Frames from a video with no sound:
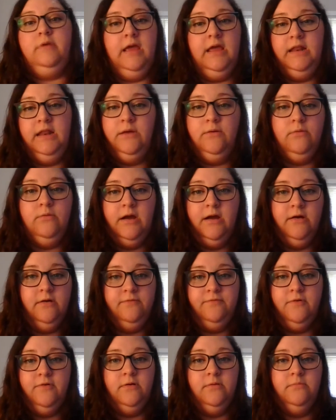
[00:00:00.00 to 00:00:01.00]

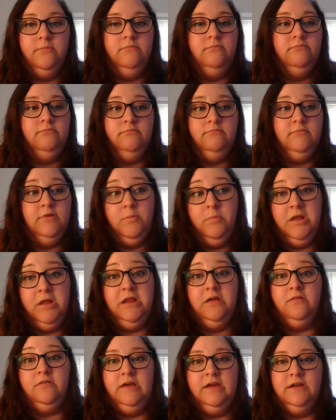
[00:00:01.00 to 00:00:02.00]
anywhere from
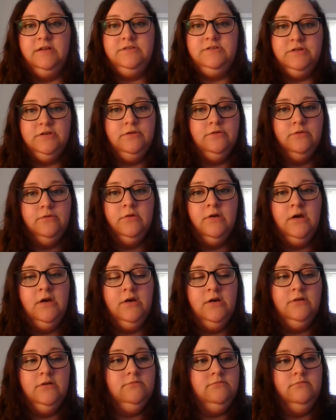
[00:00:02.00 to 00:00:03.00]
immediately to,
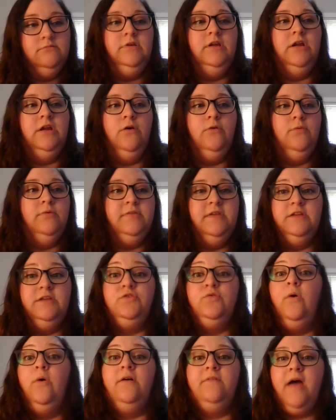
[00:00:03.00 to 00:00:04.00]

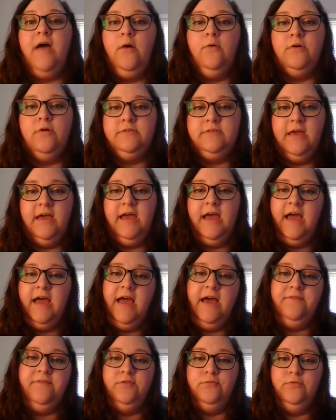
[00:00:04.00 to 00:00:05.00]
within 12 hours. I
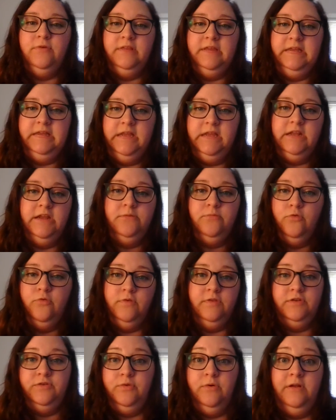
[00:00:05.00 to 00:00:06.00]
haven't really needed
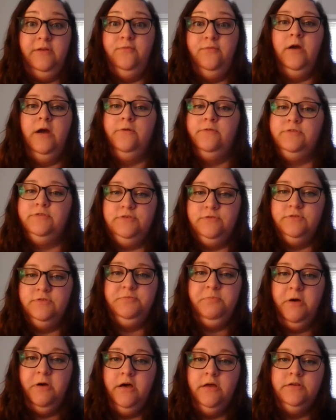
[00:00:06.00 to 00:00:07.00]
more than 24 hours to
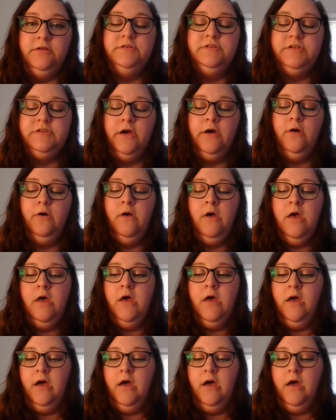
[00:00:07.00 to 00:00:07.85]
respond. So